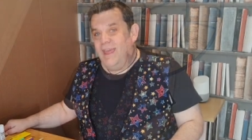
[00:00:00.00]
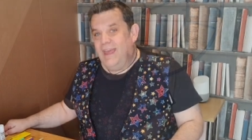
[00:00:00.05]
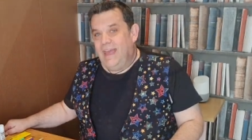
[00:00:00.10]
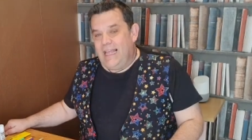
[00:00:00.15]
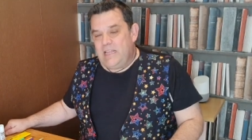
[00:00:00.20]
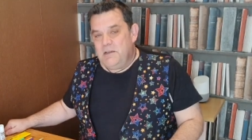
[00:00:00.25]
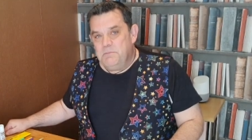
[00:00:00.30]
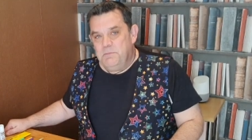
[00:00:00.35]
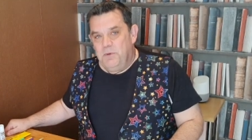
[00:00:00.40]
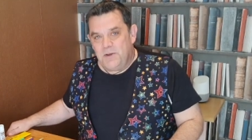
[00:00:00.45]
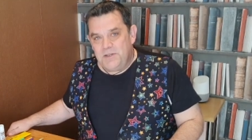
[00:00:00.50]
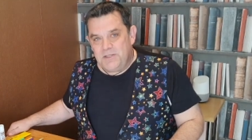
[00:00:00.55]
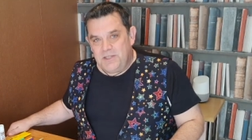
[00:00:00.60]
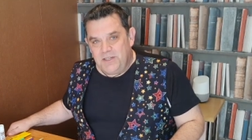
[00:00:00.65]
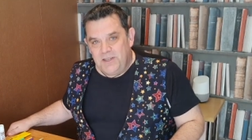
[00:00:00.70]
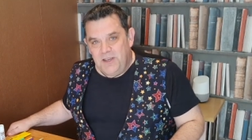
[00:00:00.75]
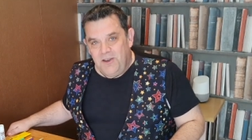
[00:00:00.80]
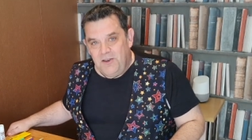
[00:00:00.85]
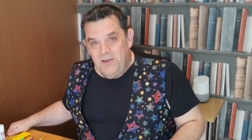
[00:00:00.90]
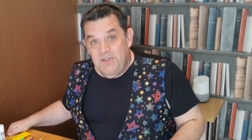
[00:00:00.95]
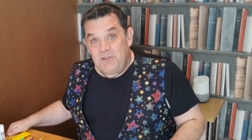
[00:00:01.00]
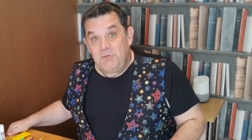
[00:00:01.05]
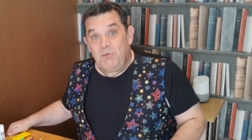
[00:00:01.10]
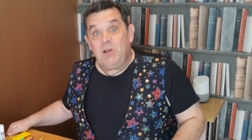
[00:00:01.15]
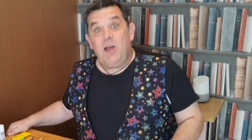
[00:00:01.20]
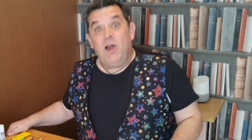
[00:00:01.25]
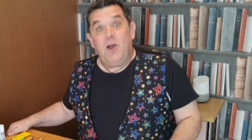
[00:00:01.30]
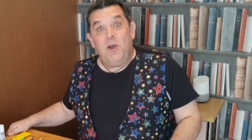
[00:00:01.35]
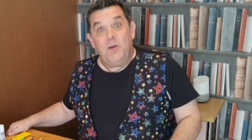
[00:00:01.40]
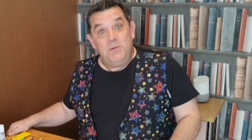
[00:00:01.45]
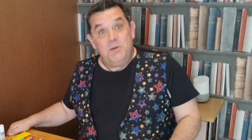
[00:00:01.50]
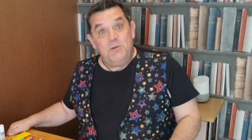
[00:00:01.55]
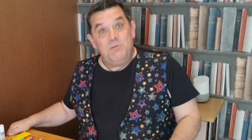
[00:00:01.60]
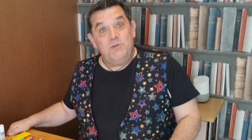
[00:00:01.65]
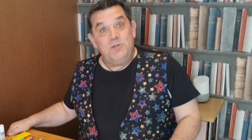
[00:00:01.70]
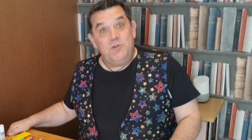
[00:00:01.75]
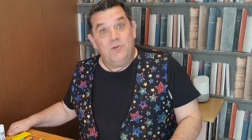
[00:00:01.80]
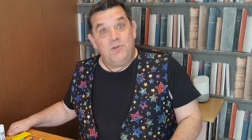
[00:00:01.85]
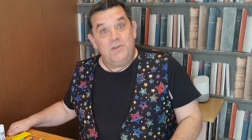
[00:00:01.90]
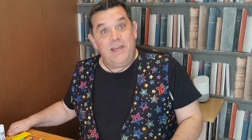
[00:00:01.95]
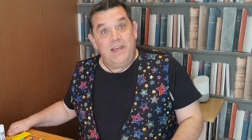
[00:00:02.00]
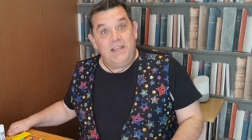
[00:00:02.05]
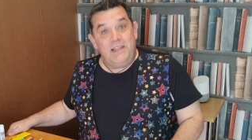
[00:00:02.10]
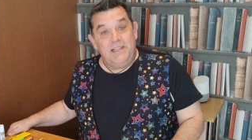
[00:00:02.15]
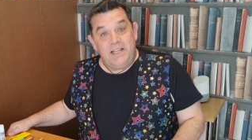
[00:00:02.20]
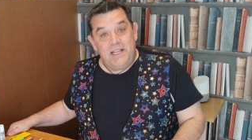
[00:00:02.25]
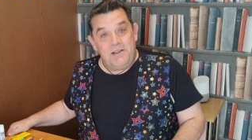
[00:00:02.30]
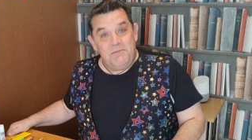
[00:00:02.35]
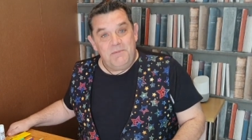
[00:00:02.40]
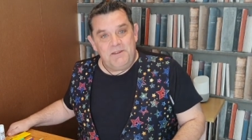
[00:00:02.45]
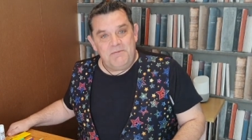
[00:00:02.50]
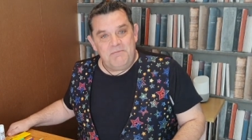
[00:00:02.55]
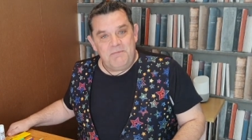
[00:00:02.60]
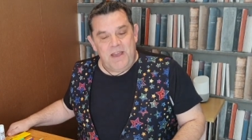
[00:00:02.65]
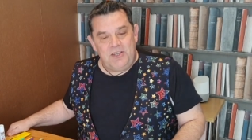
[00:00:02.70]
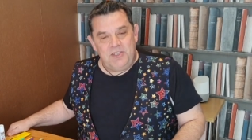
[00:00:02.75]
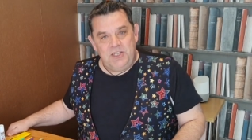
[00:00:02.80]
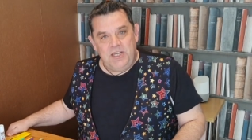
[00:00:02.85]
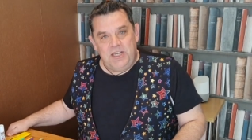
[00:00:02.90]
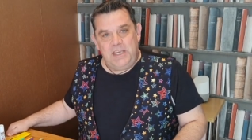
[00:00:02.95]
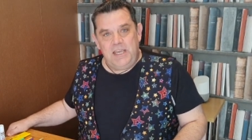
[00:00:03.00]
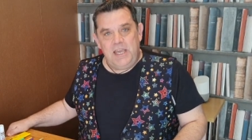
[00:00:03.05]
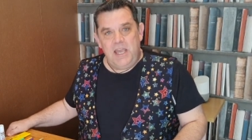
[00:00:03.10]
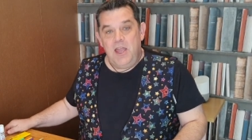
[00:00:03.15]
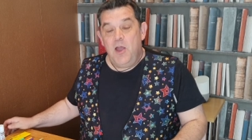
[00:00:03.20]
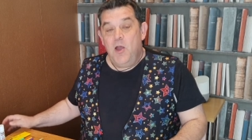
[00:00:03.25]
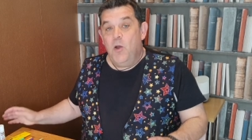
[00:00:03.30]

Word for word: Hello, boys and girls. Well, I hope you enjoyed that little bit of magic.